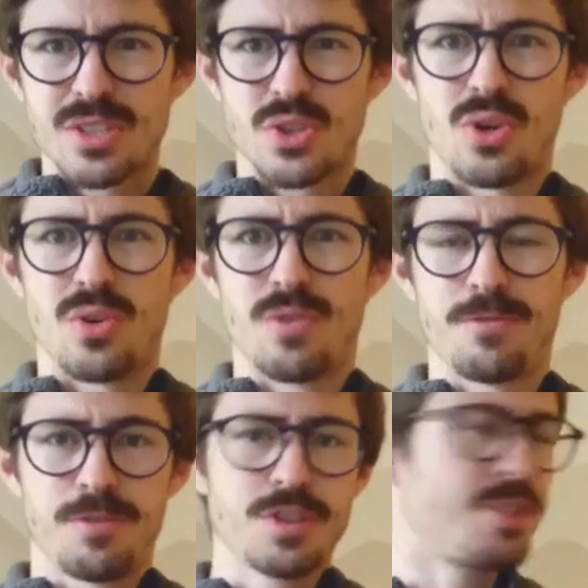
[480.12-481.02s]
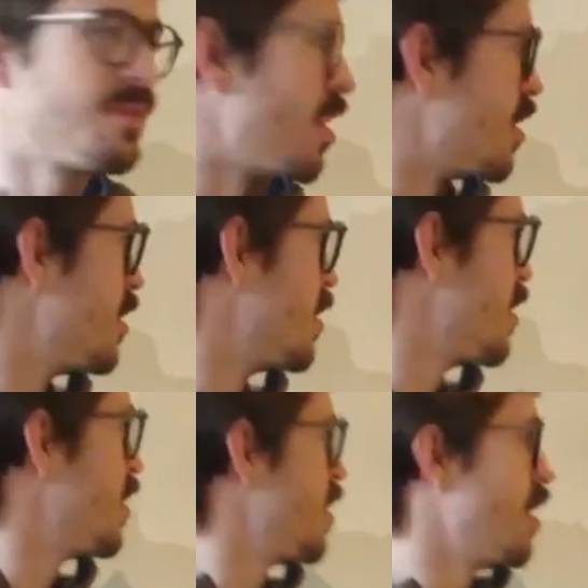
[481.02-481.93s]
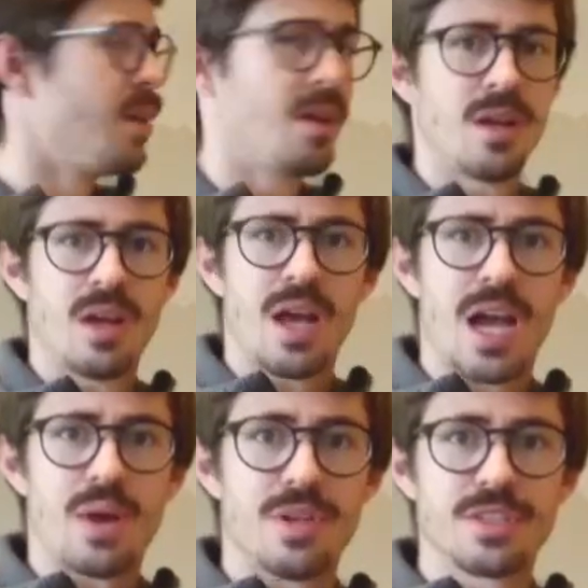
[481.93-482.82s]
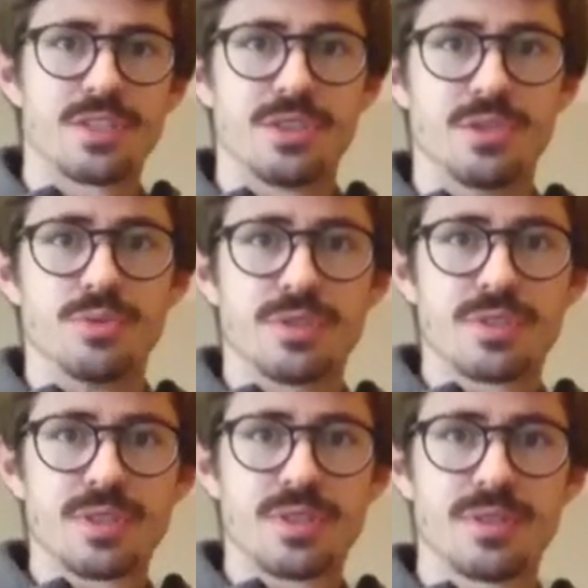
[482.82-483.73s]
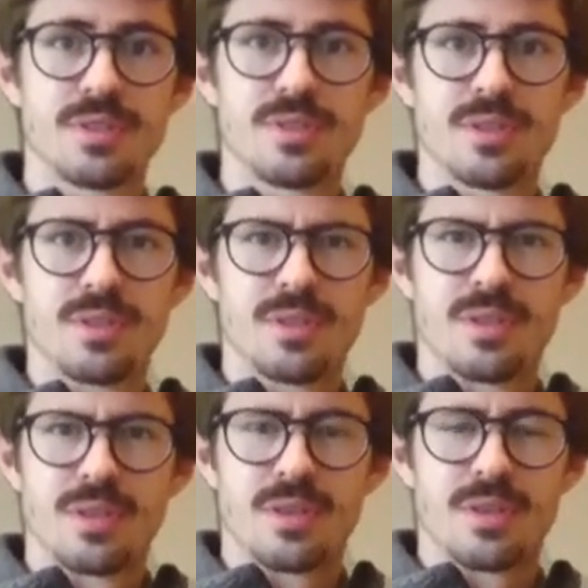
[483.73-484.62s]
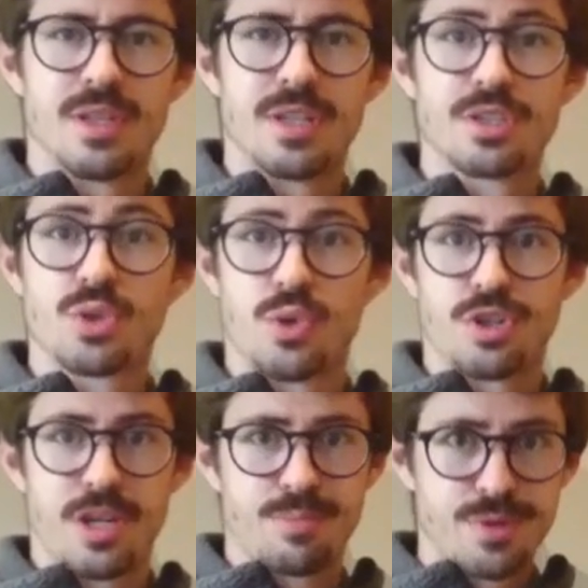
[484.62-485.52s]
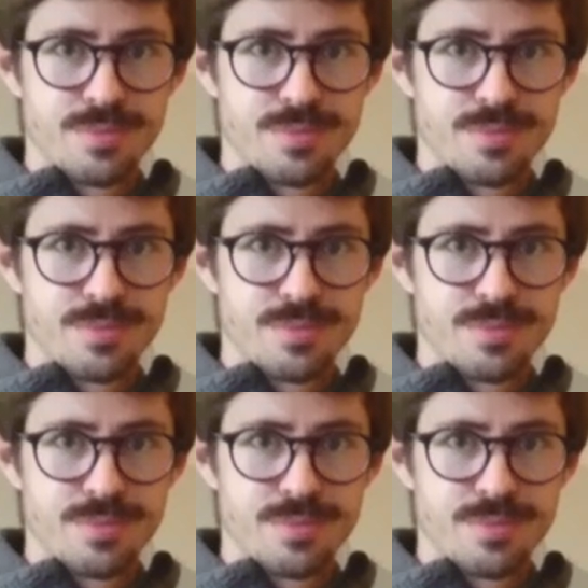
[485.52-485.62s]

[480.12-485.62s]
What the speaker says: So first of all, I want to use the short grip.